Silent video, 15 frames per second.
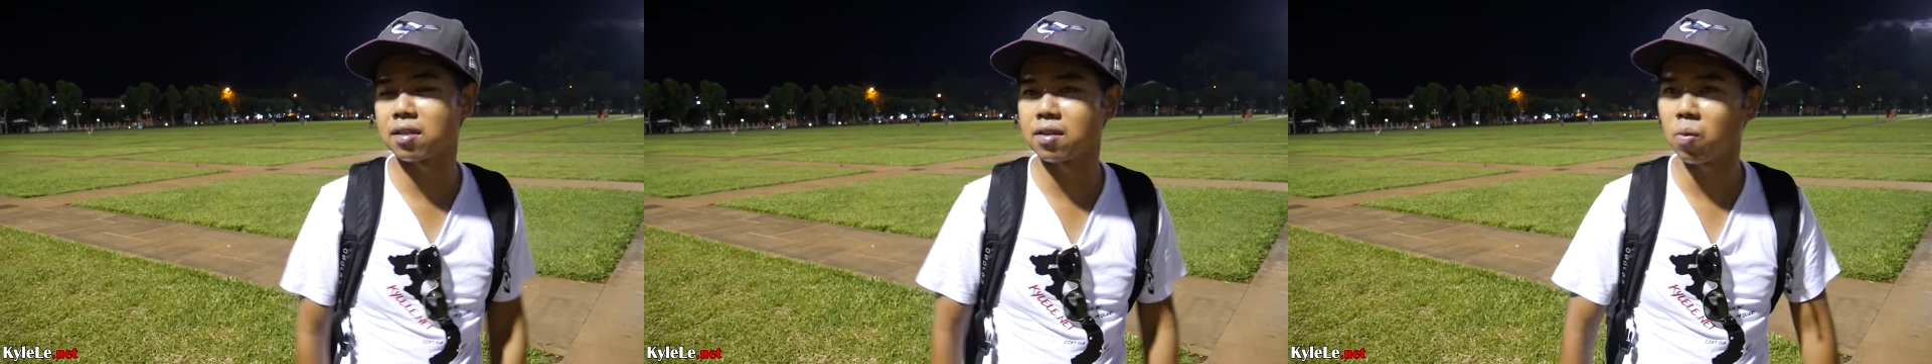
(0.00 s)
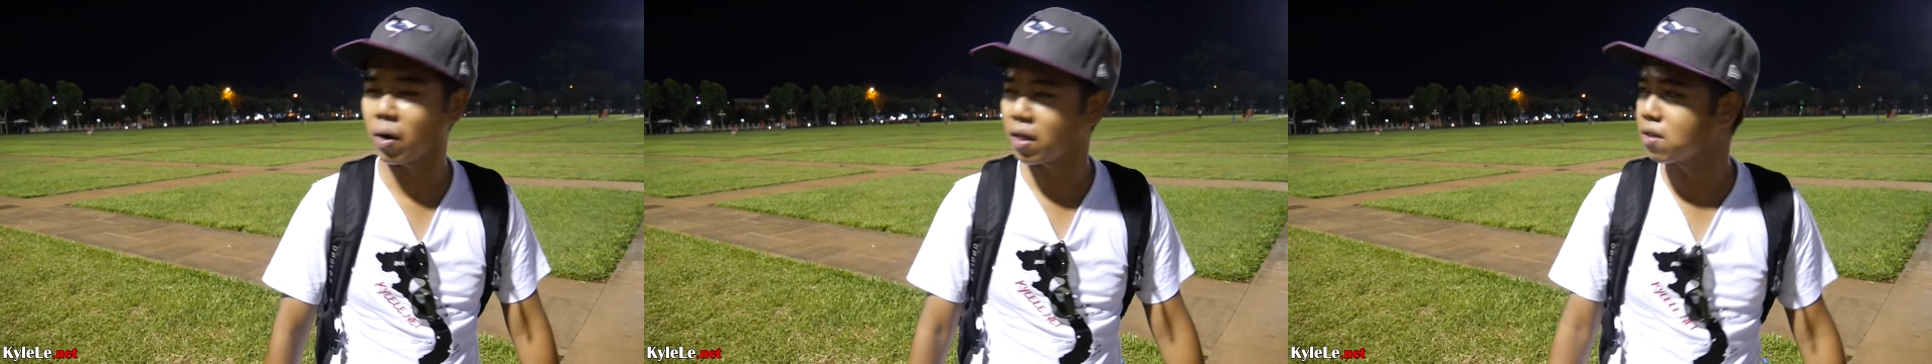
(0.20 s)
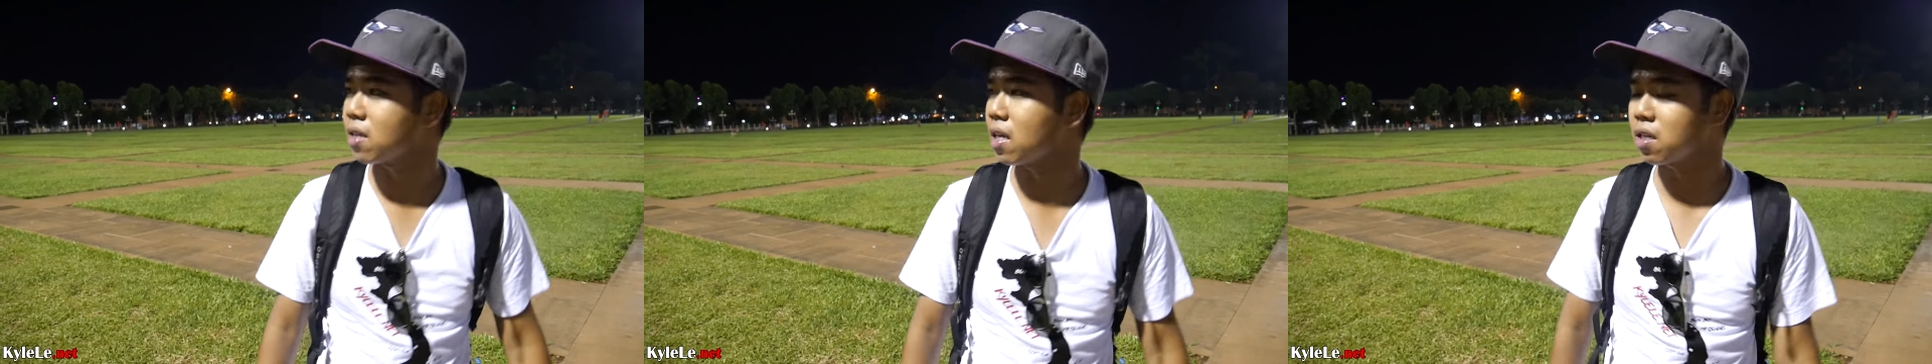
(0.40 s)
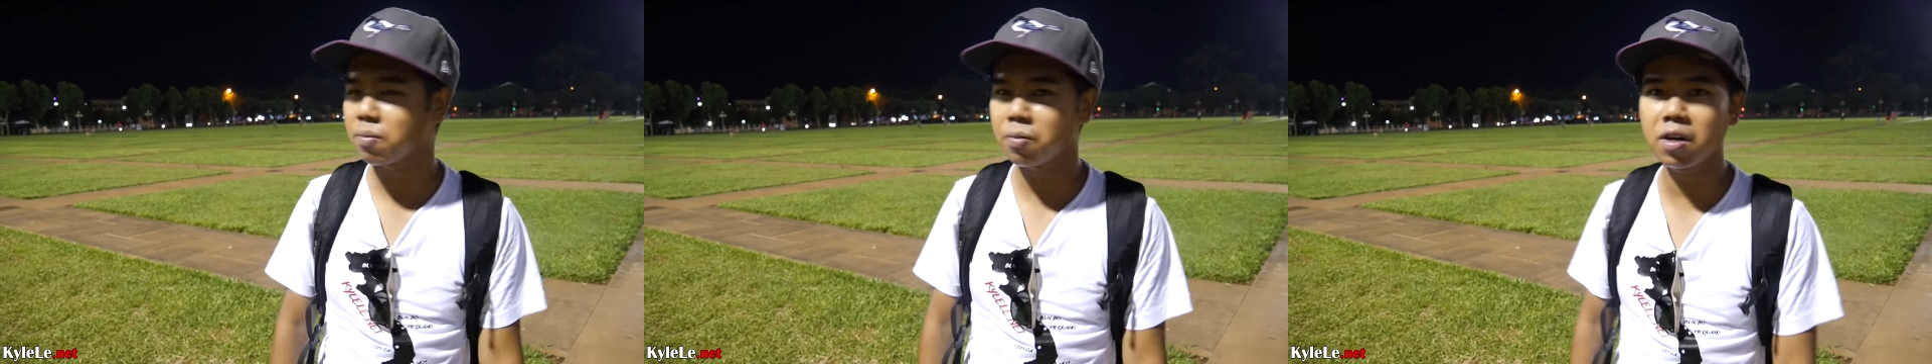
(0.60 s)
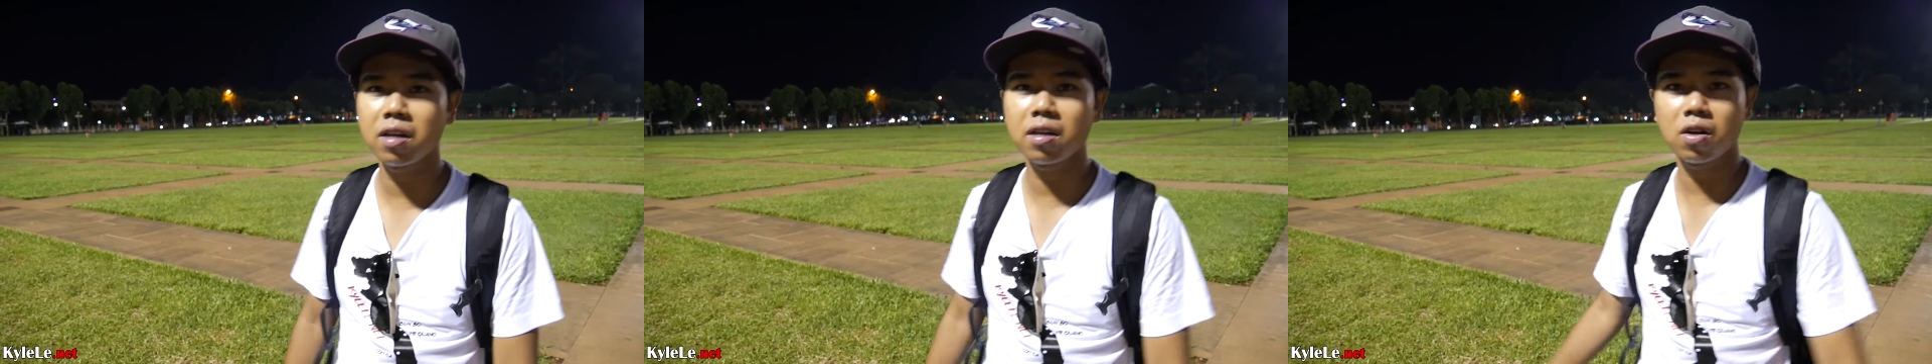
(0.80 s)
And the weather's actually
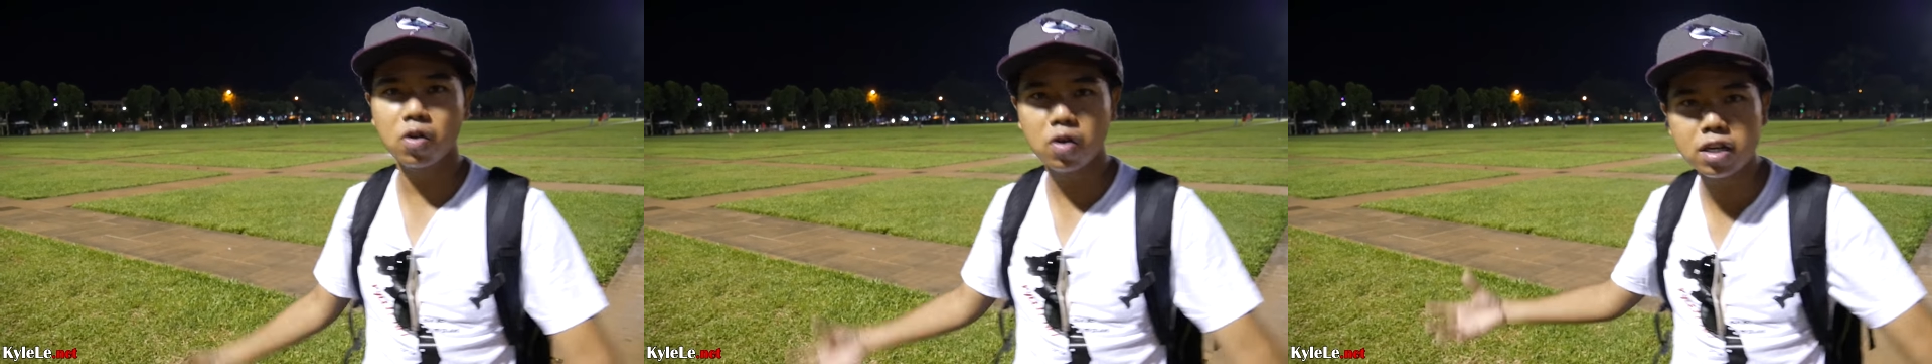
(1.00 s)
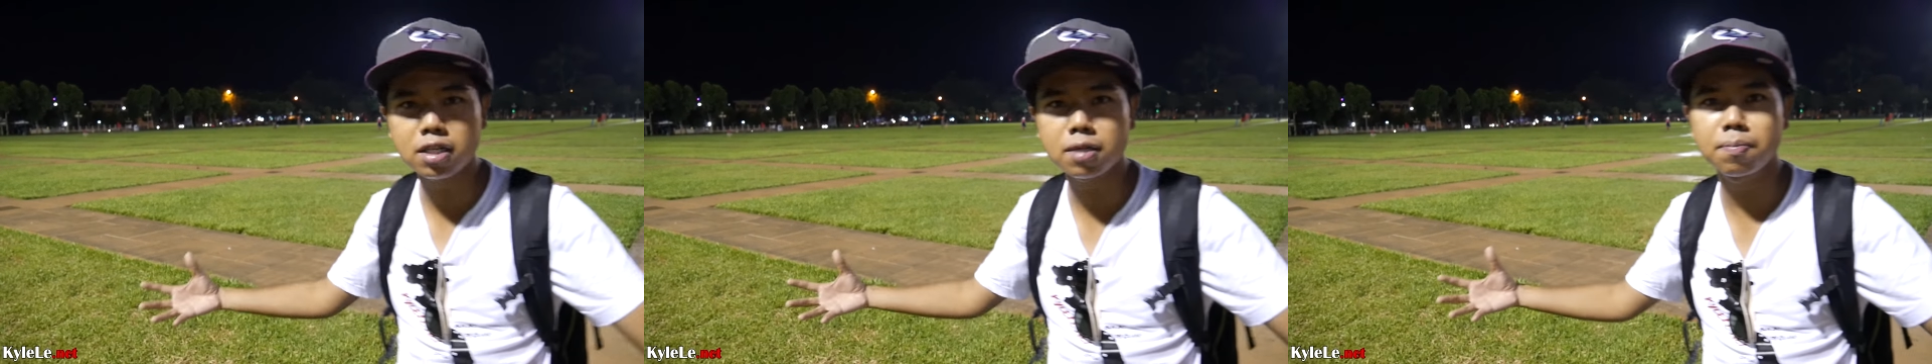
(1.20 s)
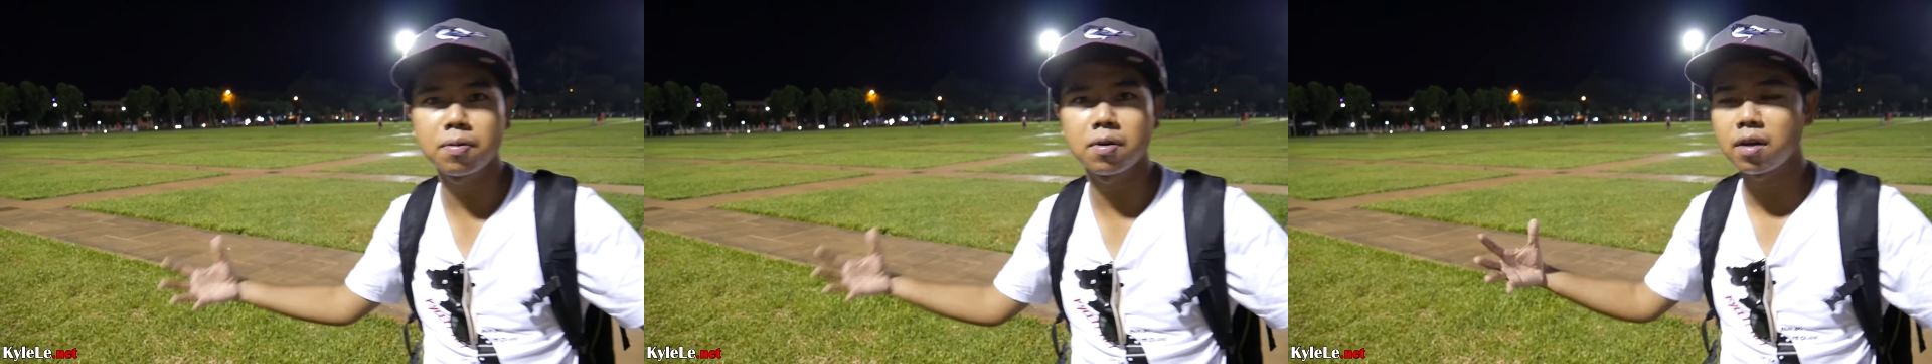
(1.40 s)
pretty crisp